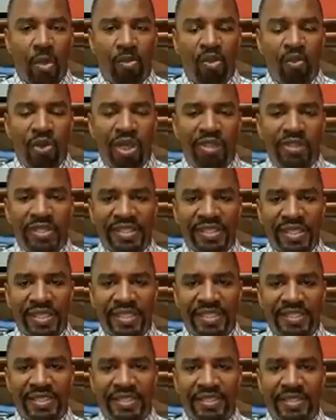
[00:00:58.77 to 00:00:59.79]
Commonwealth
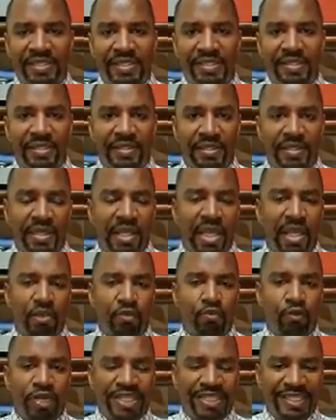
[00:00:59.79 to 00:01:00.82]
citizens
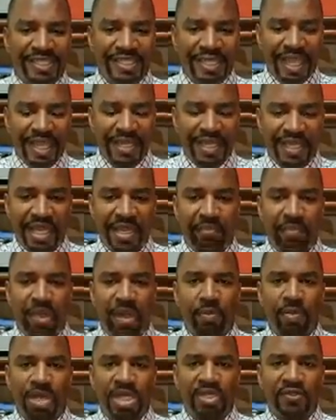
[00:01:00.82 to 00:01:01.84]
residing in
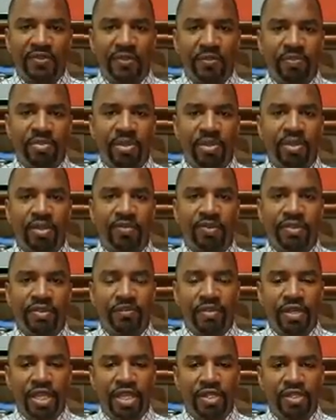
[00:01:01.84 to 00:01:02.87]
Barbados for a period of
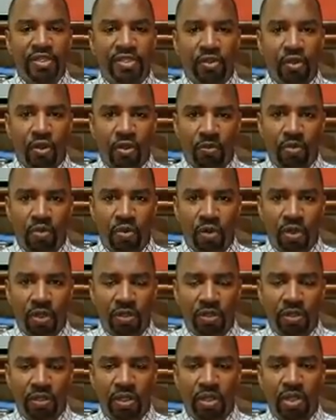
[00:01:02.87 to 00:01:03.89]
3 years or more,